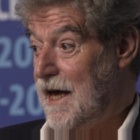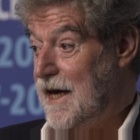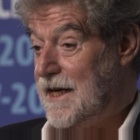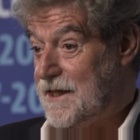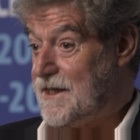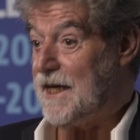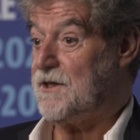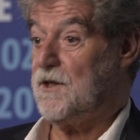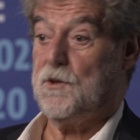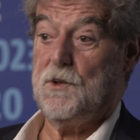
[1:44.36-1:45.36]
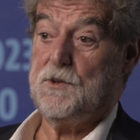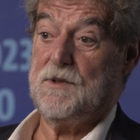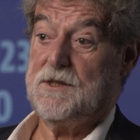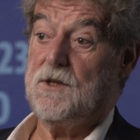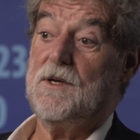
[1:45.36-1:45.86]
in a sector which
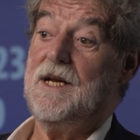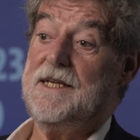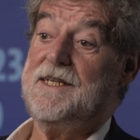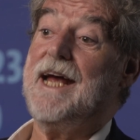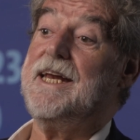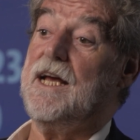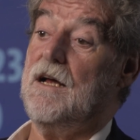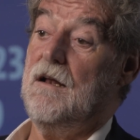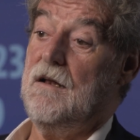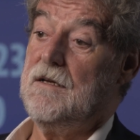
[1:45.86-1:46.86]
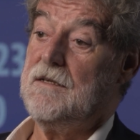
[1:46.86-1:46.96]
was totally technical,